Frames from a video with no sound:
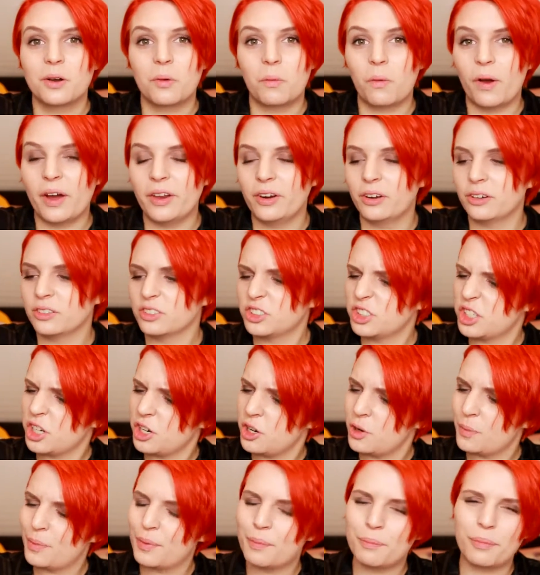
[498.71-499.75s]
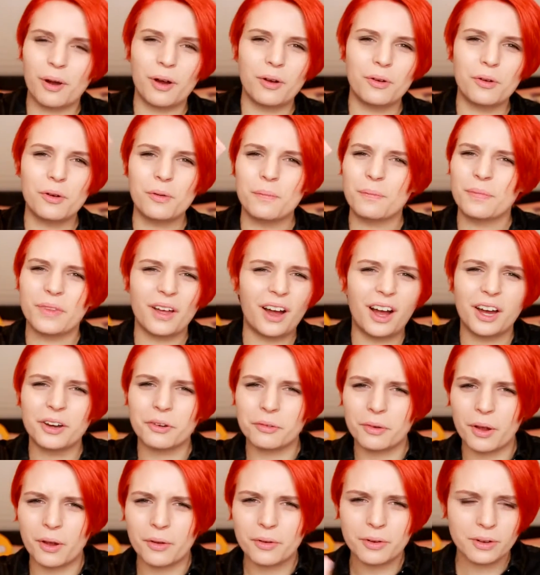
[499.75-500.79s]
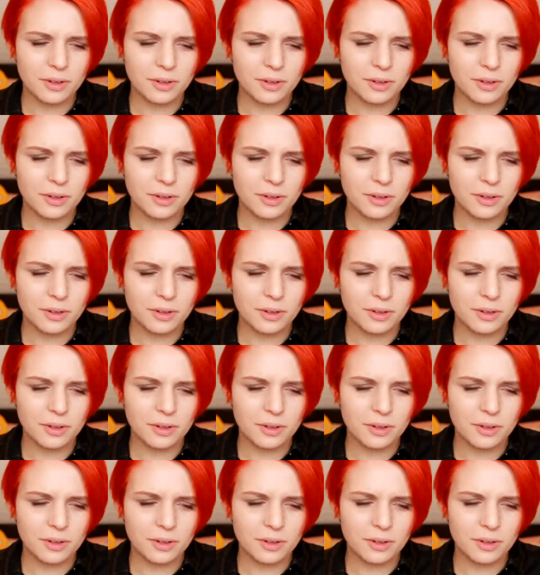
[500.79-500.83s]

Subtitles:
Why not? Tube? Bottle? I don't know.